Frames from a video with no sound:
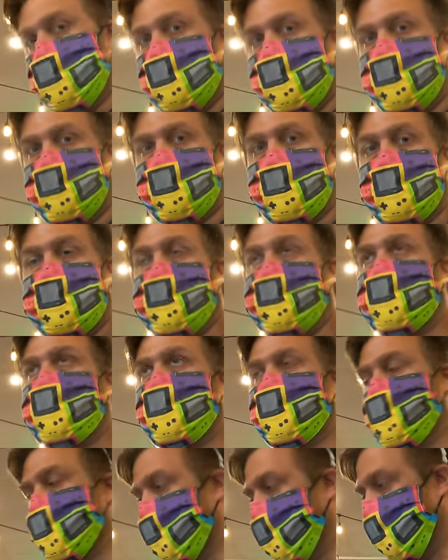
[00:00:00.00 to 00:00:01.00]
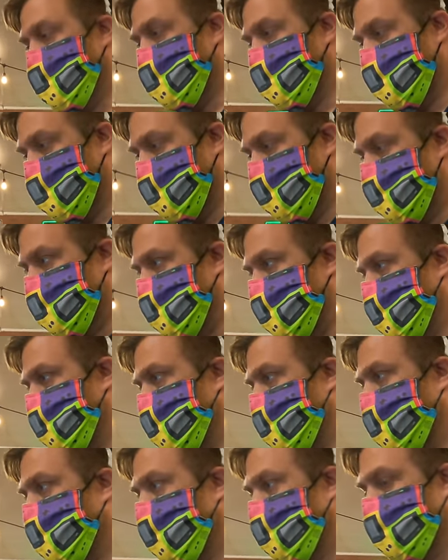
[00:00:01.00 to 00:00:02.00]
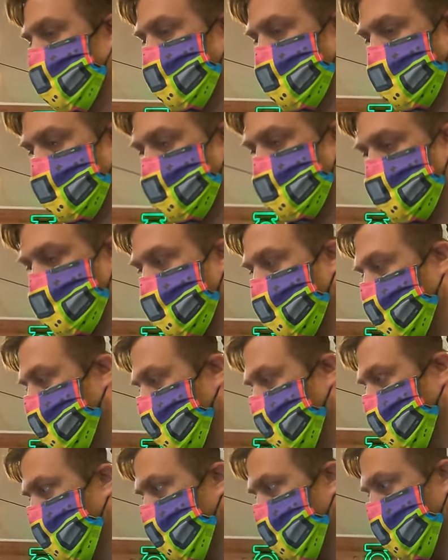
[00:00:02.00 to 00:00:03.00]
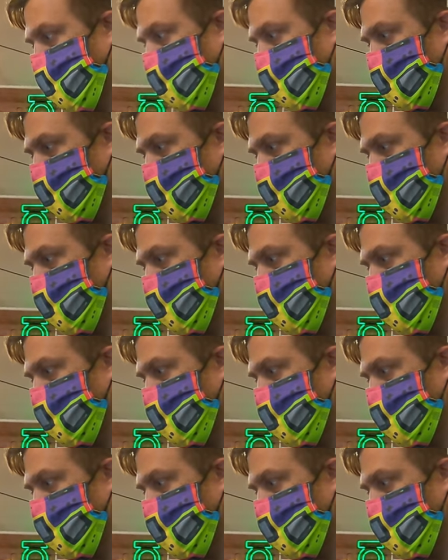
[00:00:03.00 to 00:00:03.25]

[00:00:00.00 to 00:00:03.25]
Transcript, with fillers: They've added a trading card game section since the